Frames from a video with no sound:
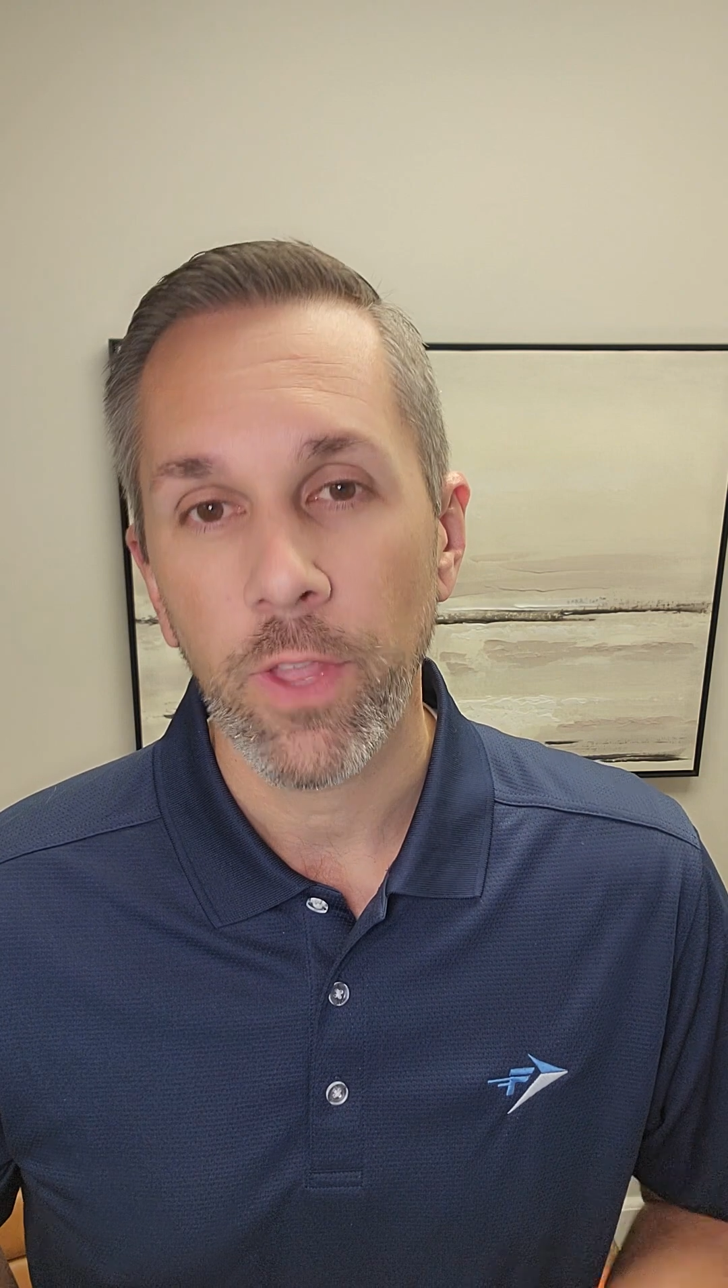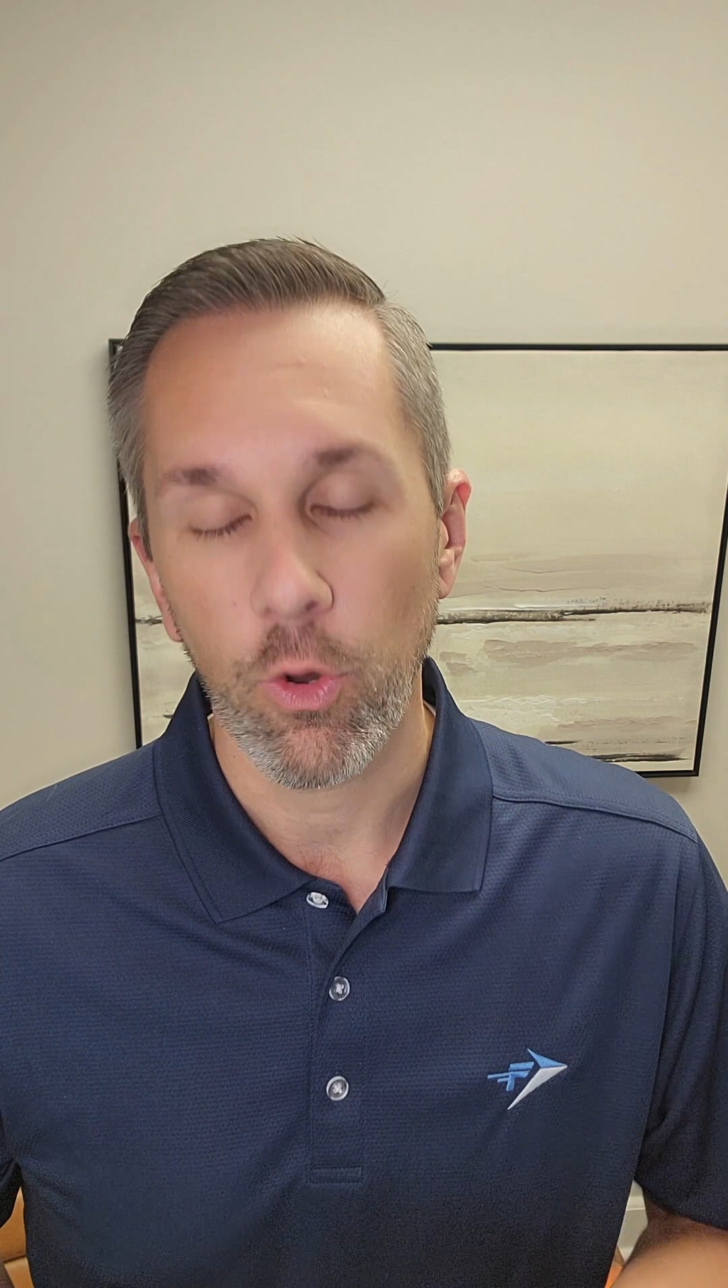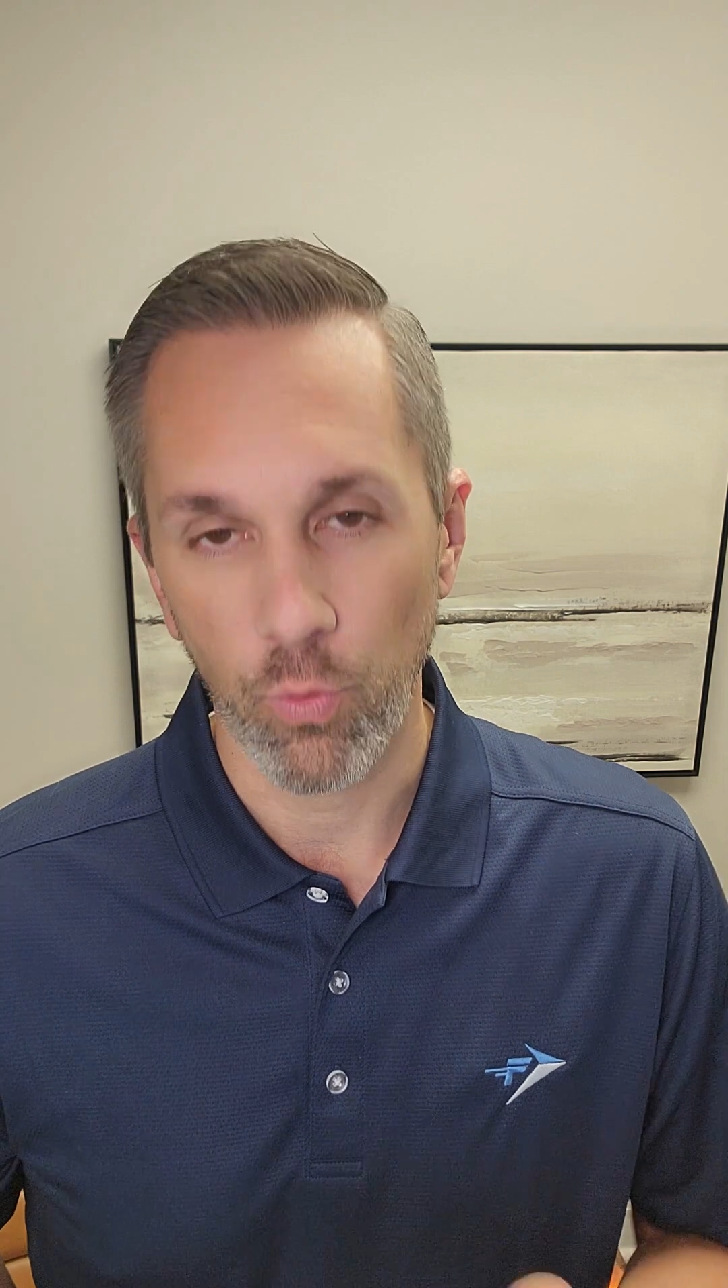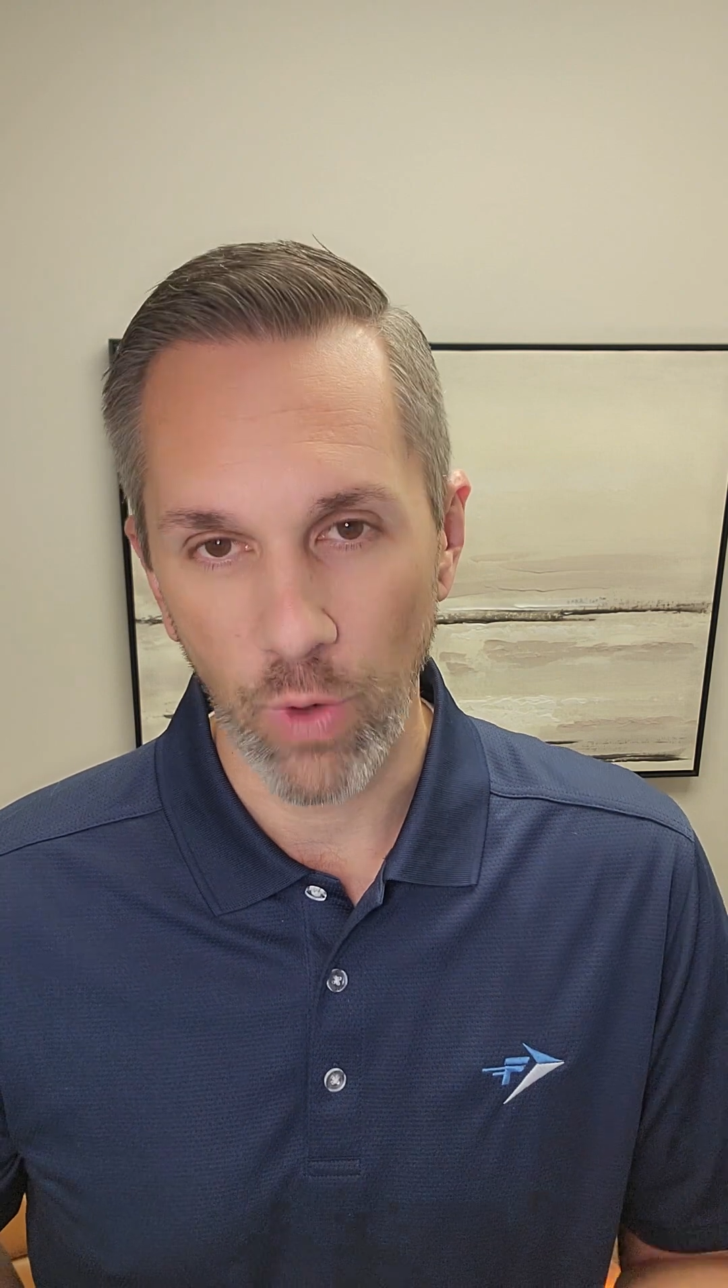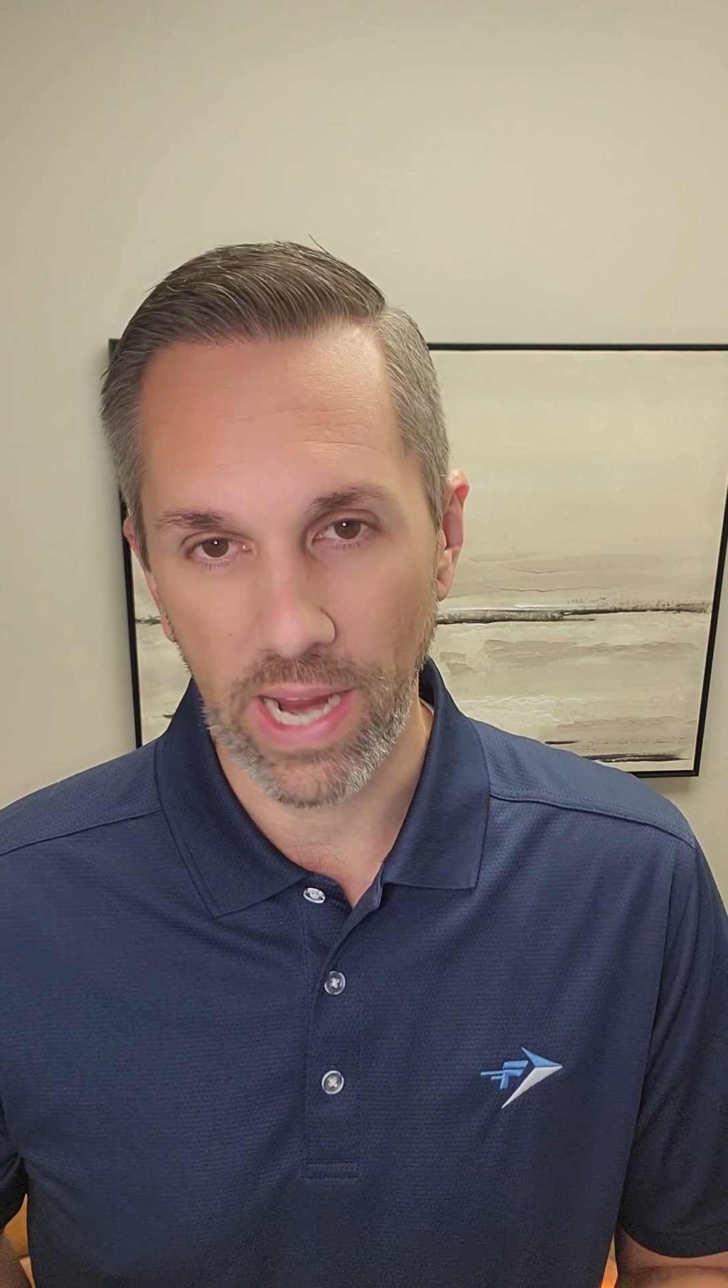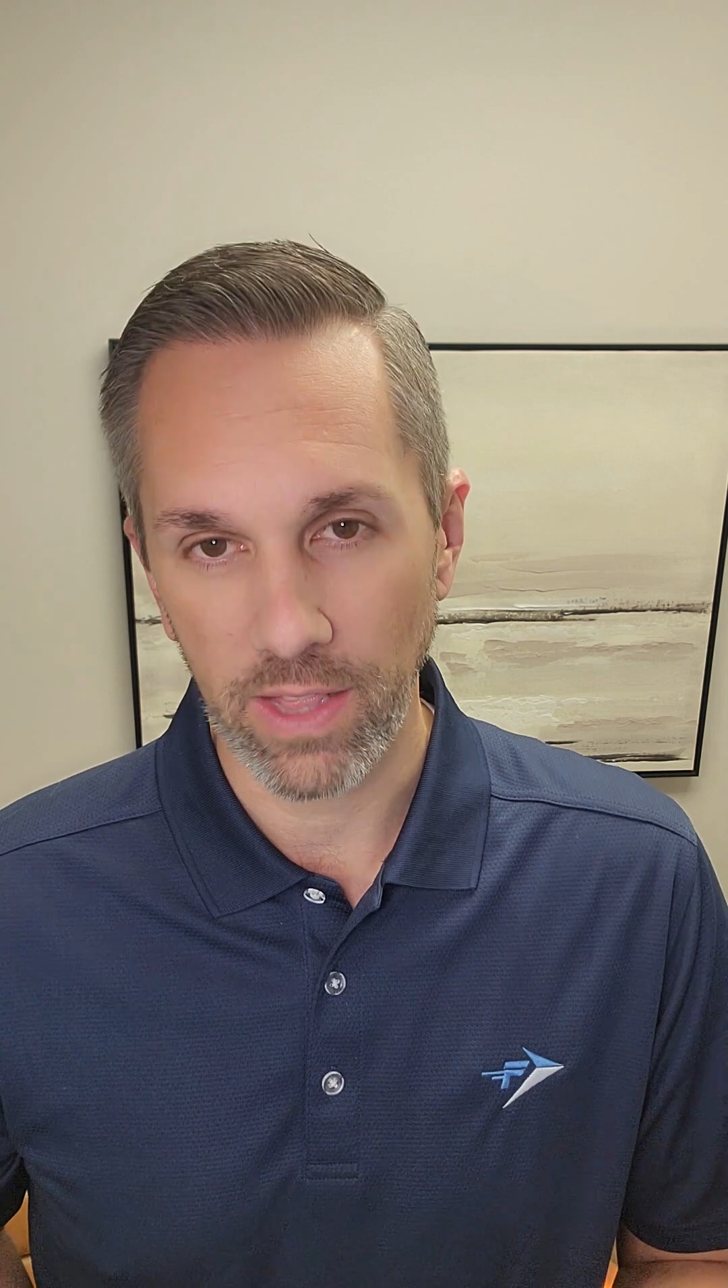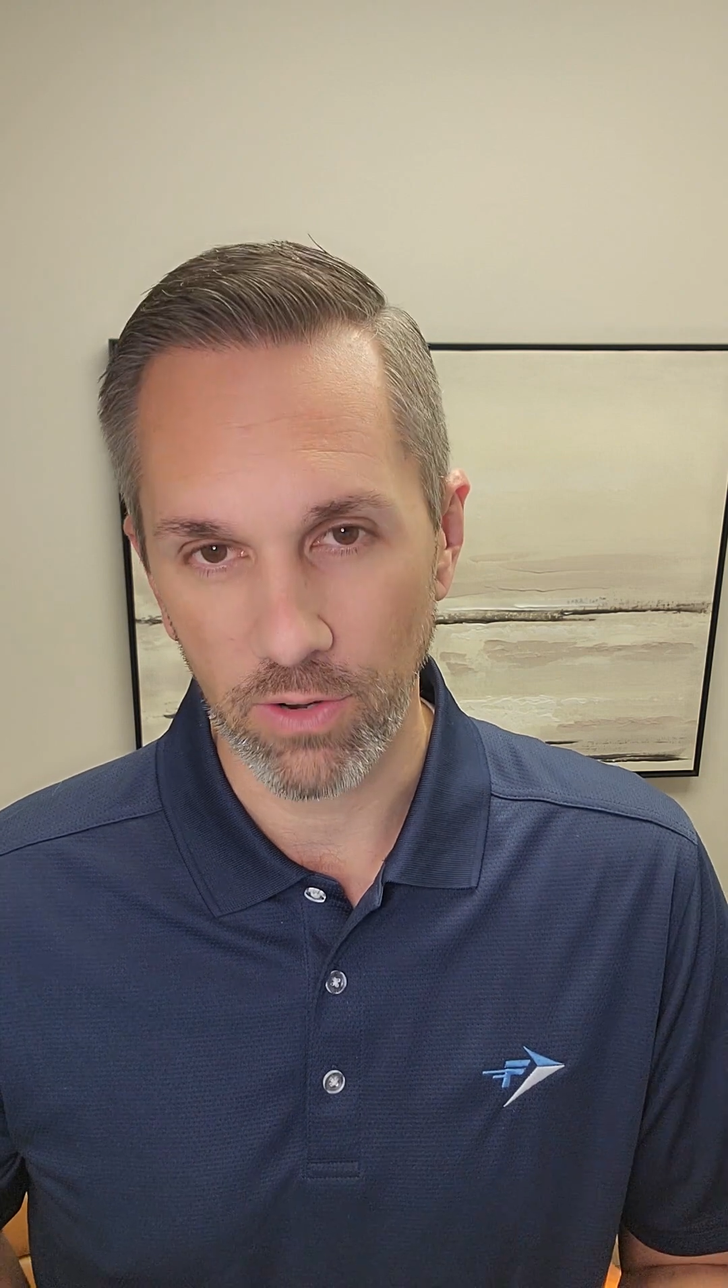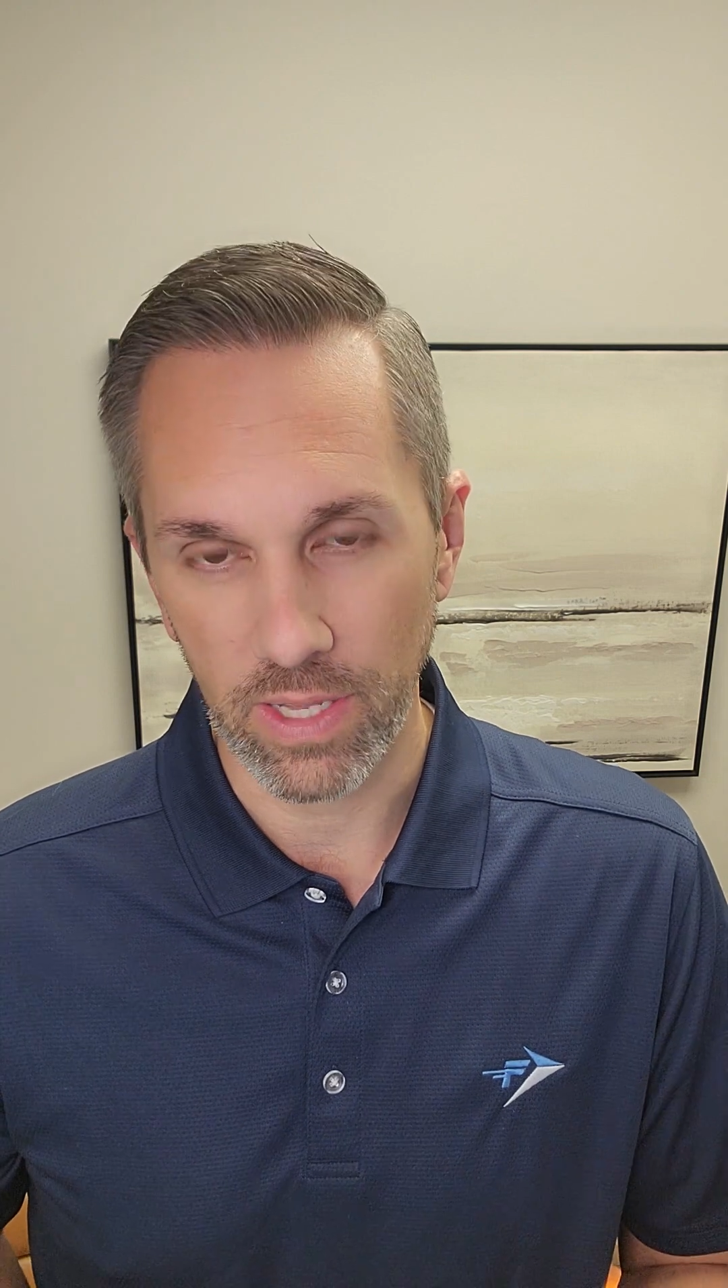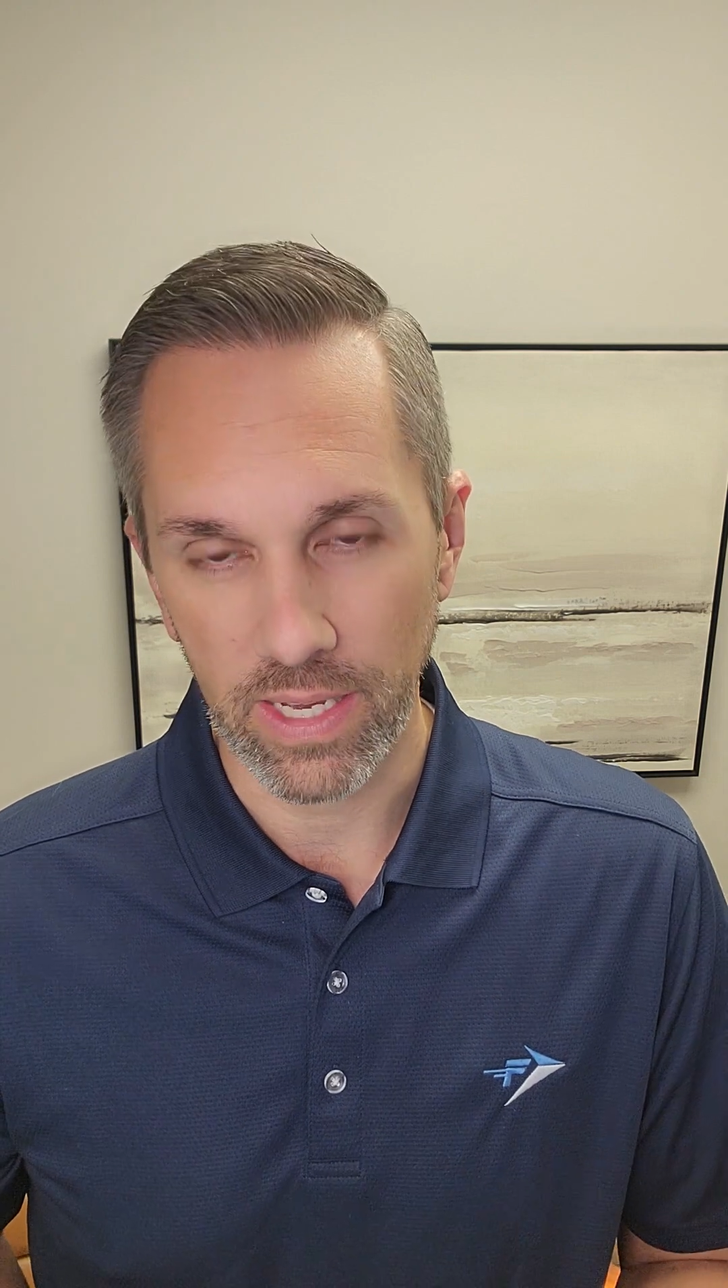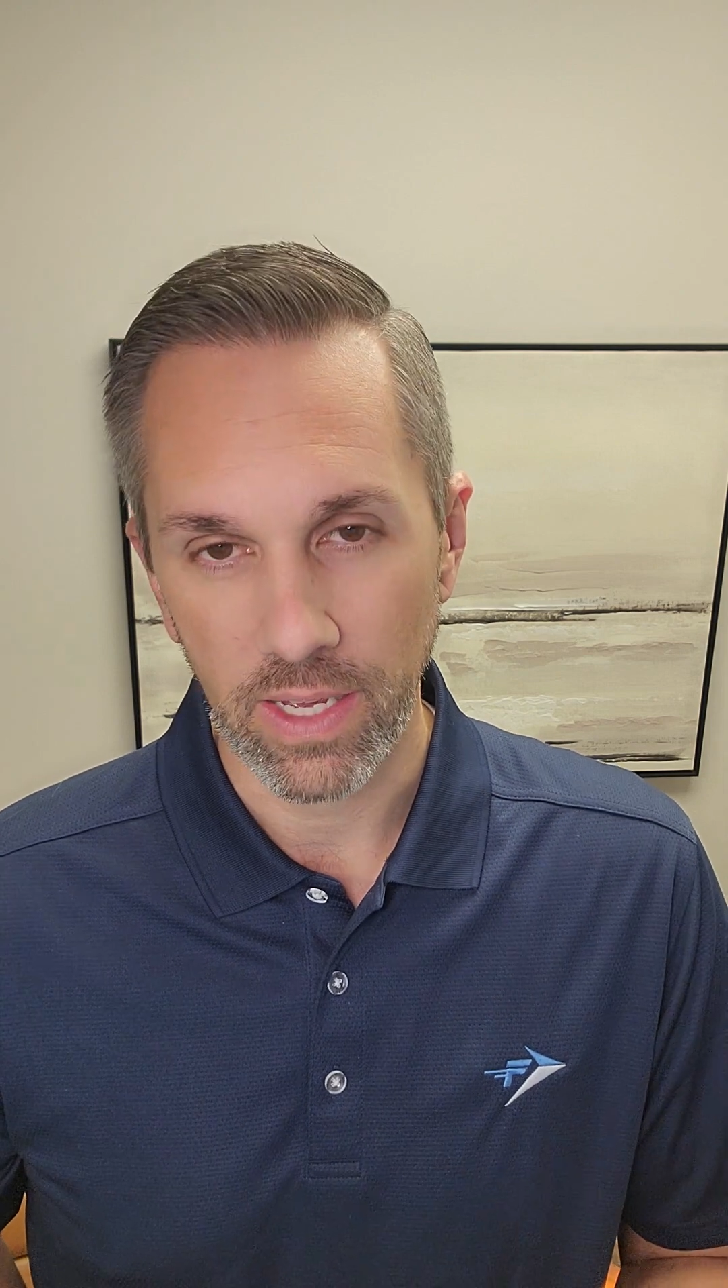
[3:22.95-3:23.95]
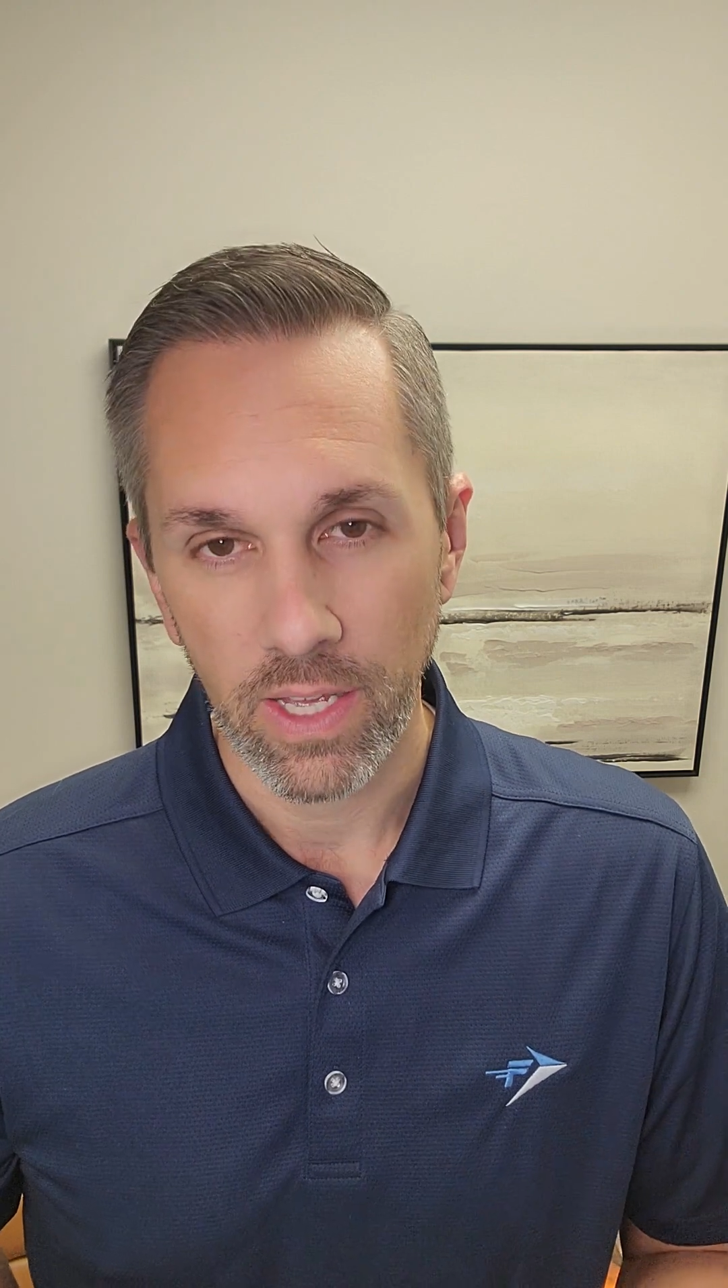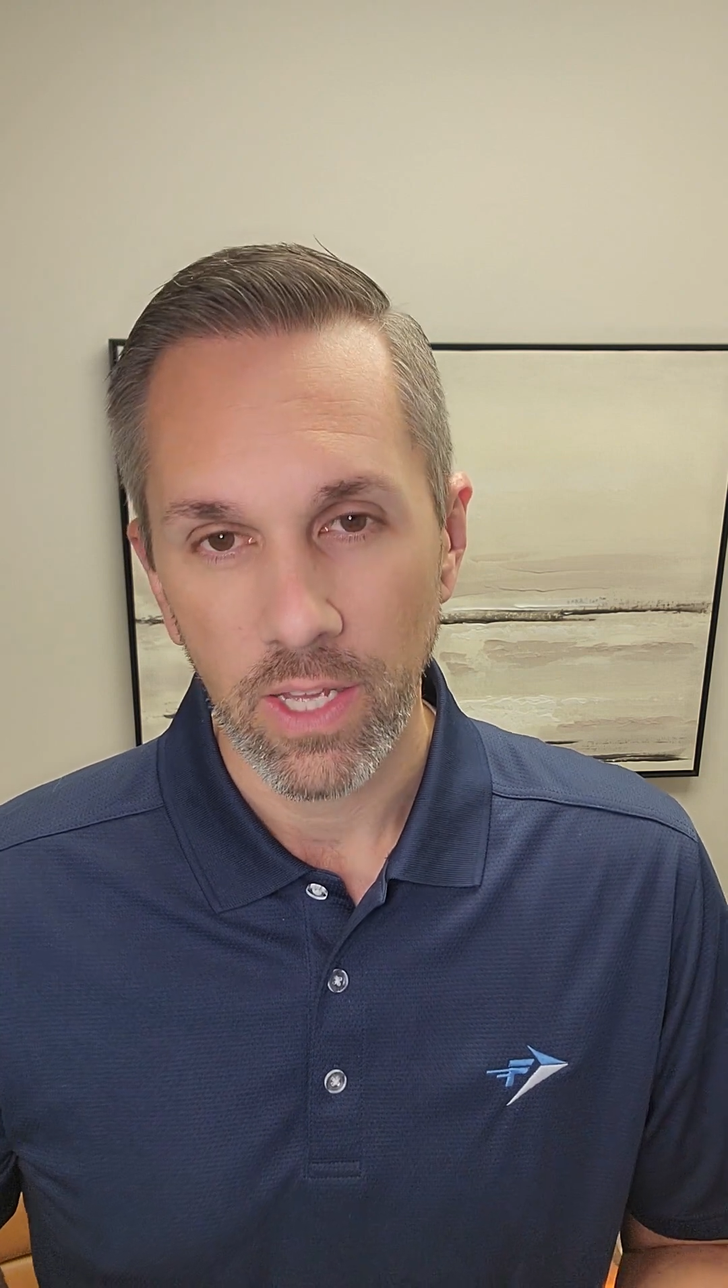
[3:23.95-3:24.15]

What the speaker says: regularly.